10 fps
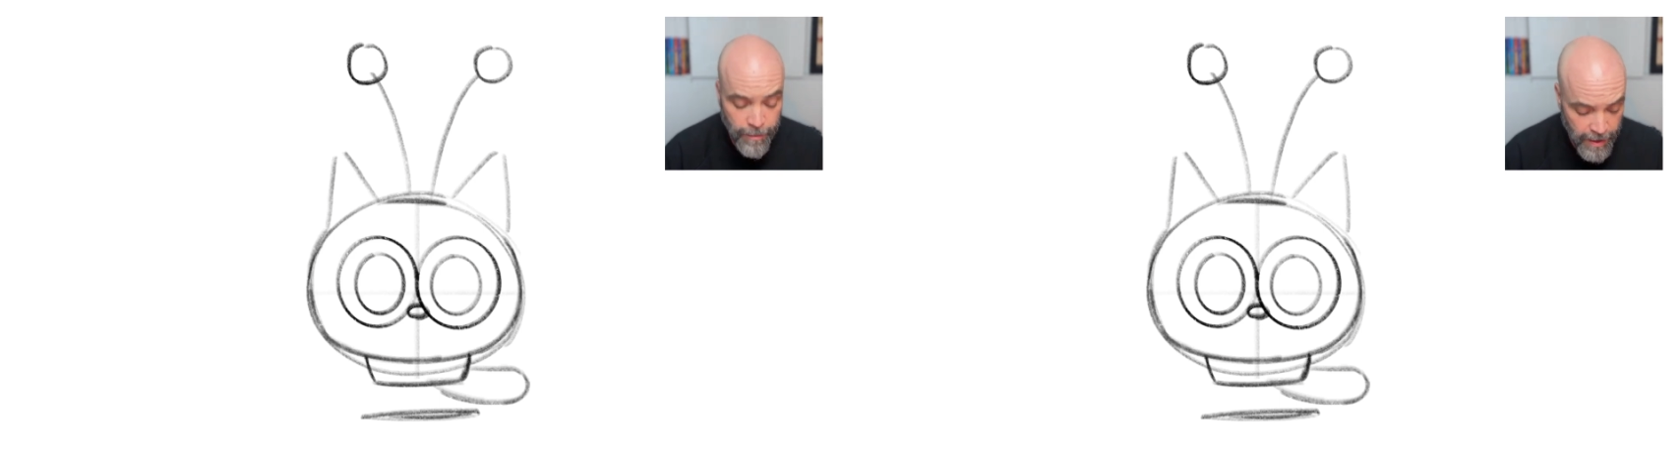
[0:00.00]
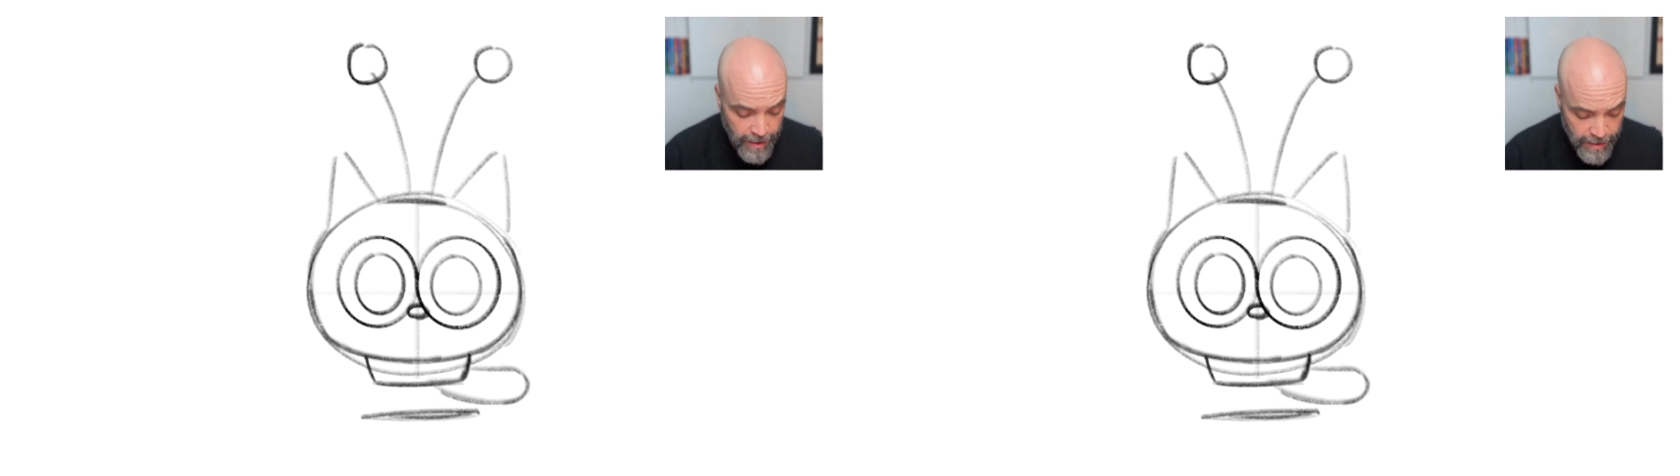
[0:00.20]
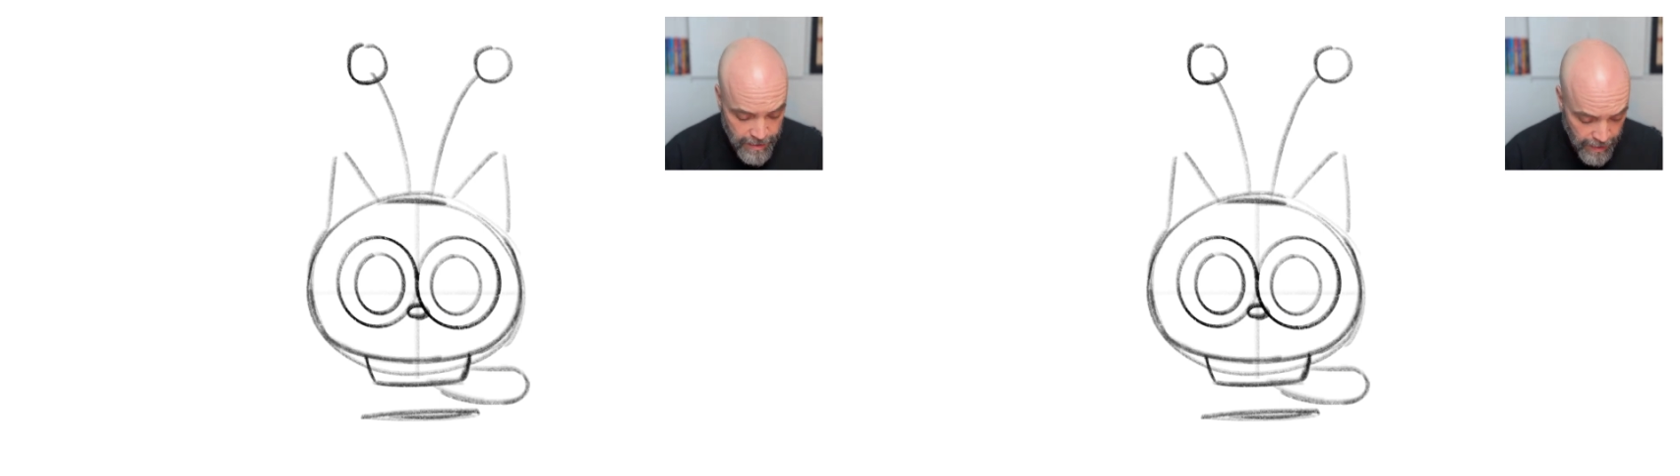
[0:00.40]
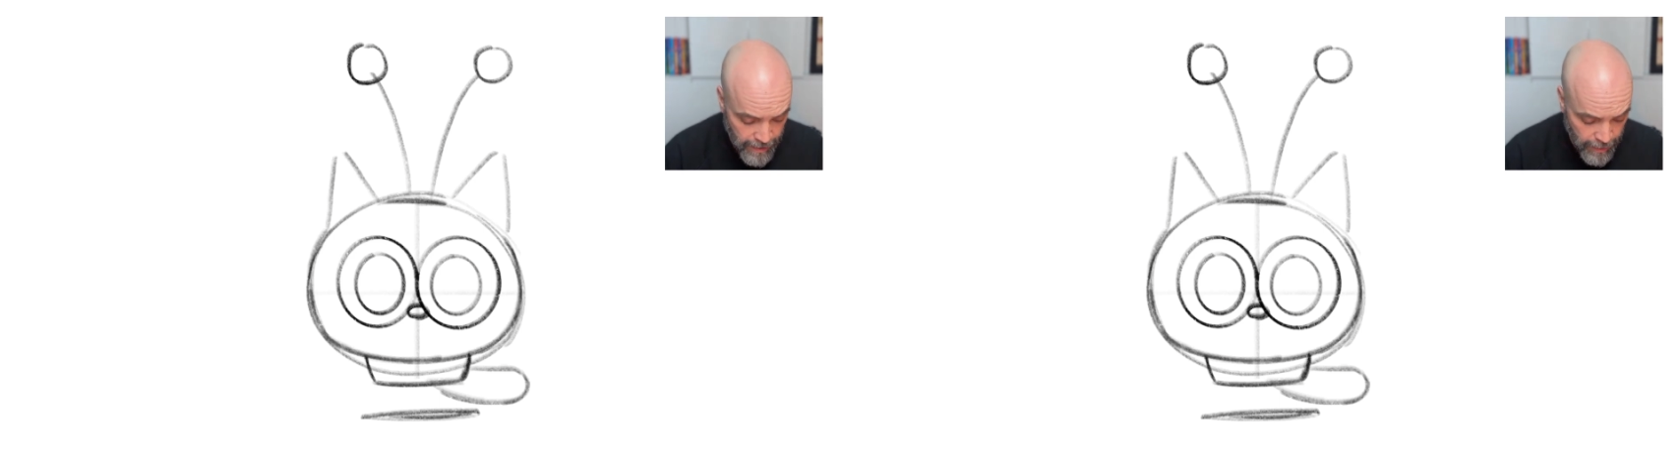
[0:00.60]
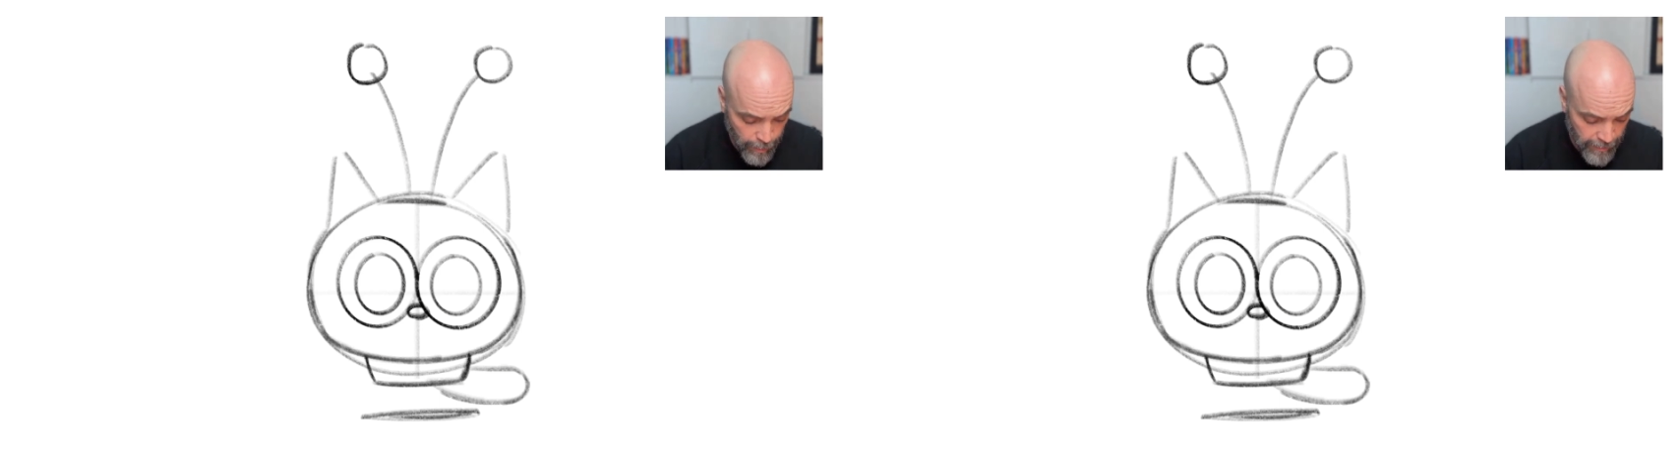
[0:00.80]
because I
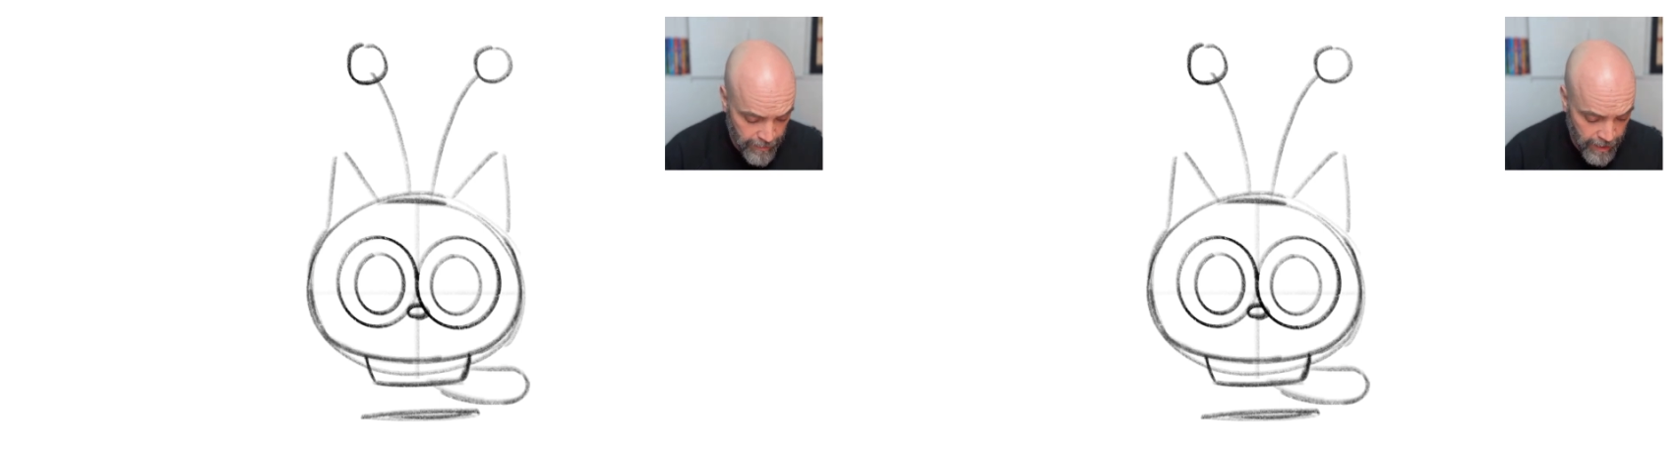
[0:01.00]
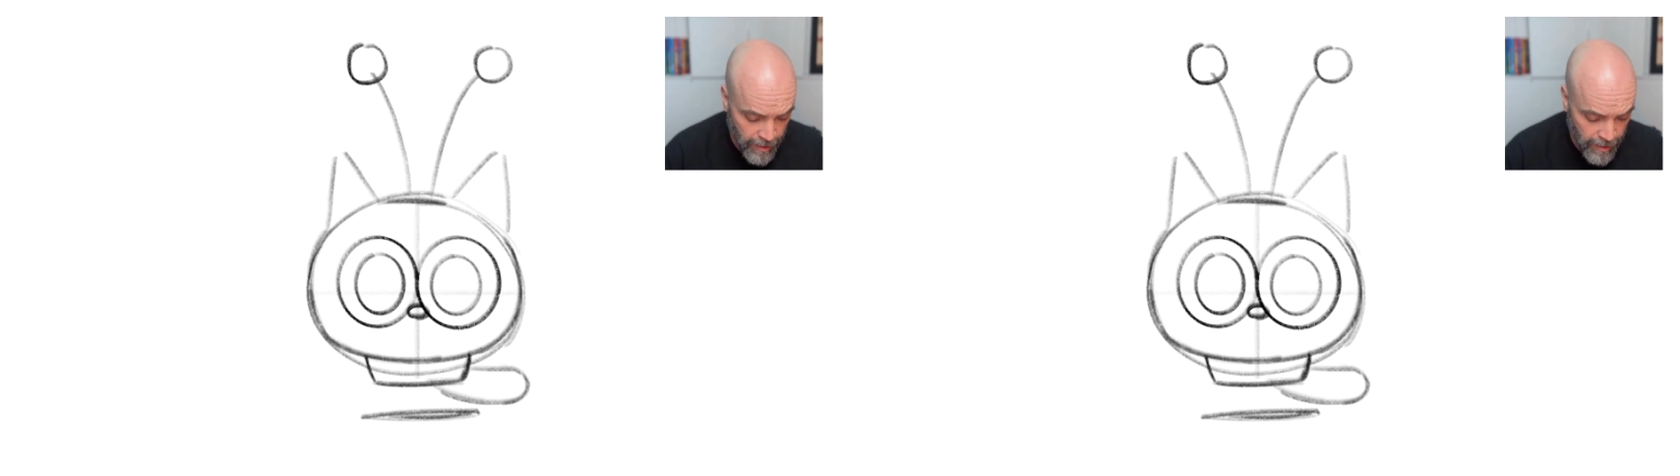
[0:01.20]
think we've done